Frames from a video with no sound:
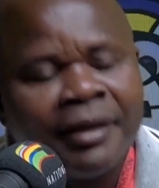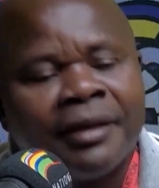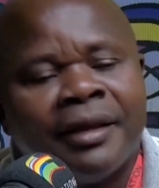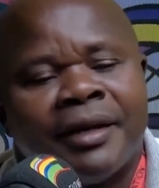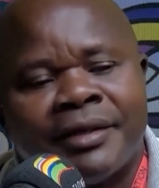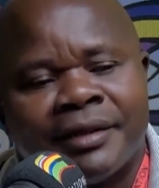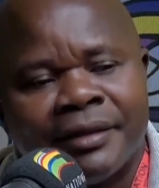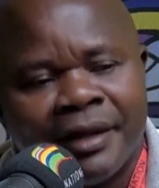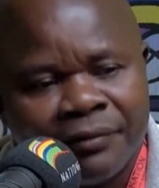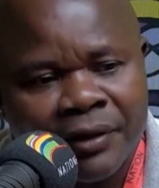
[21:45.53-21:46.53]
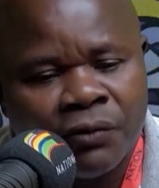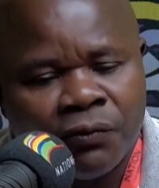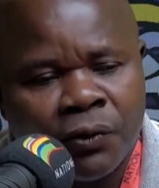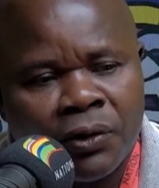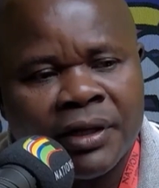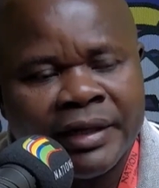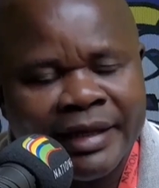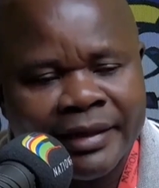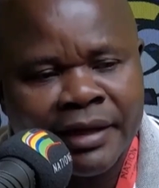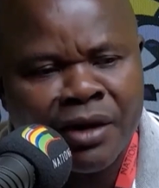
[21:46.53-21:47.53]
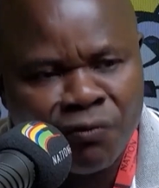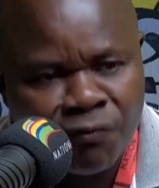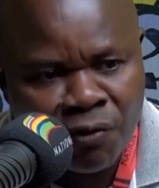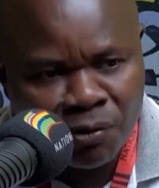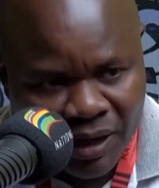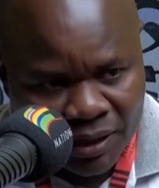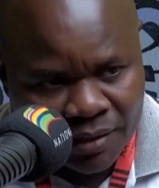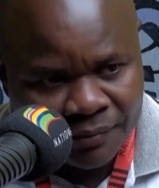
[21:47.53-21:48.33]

there is, first of all, internal fallback.